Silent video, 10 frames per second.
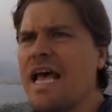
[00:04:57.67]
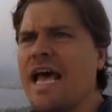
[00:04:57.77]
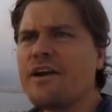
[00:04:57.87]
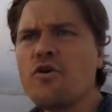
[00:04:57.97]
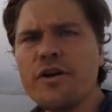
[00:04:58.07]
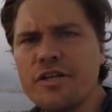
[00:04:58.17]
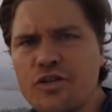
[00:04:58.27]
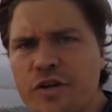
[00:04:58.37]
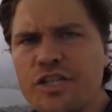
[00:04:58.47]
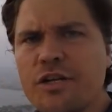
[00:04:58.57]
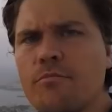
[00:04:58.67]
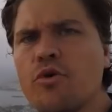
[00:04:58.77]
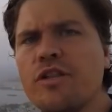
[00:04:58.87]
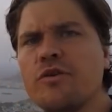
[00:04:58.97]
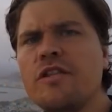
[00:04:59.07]
And according to tradition,
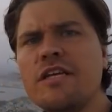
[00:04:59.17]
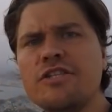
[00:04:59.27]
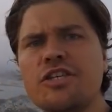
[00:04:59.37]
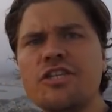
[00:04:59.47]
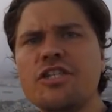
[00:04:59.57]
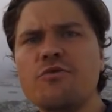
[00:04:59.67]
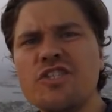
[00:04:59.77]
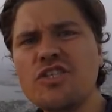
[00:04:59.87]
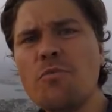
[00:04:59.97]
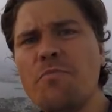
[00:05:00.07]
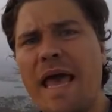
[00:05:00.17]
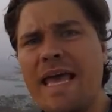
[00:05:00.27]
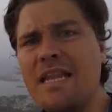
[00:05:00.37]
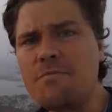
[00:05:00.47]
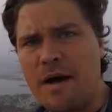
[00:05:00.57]
Moinuddin Chishti was so
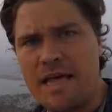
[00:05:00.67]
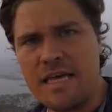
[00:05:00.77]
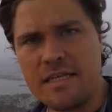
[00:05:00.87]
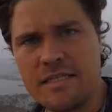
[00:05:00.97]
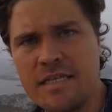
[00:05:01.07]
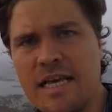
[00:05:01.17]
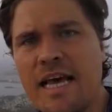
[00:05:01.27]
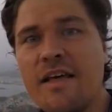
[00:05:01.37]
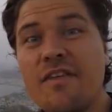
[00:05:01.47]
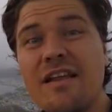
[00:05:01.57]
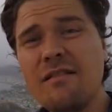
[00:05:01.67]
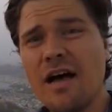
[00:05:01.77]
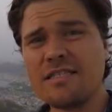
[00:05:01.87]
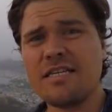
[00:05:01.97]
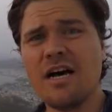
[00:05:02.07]
pained by this that he
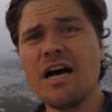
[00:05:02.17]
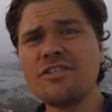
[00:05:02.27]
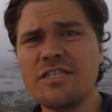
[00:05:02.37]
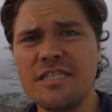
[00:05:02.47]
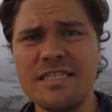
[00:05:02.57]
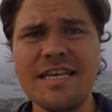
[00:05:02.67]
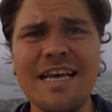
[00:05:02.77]
lost consciousness.